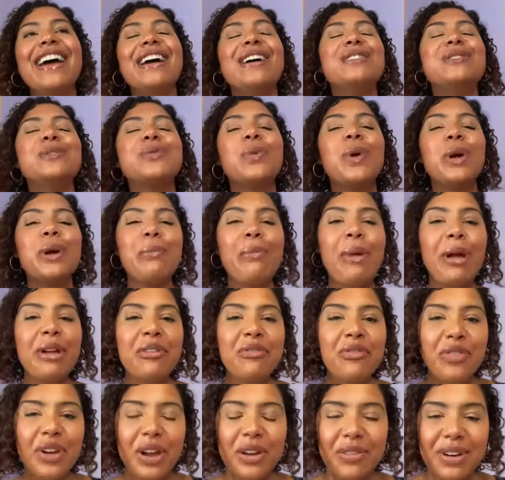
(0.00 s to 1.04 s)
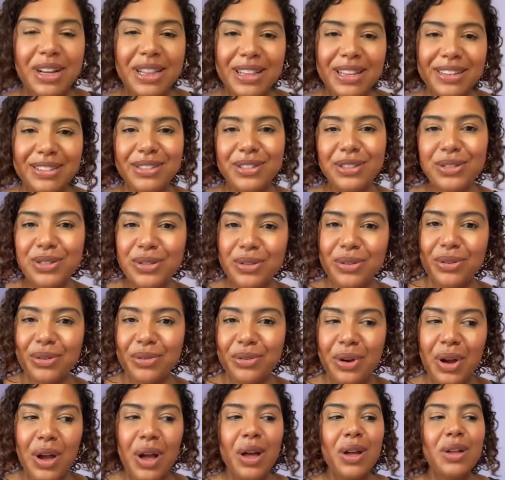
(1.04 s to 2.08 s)
It's one of my favorite things to
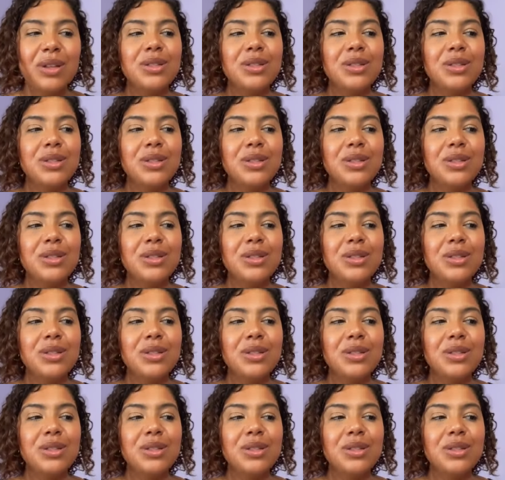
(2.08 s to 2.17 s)
do,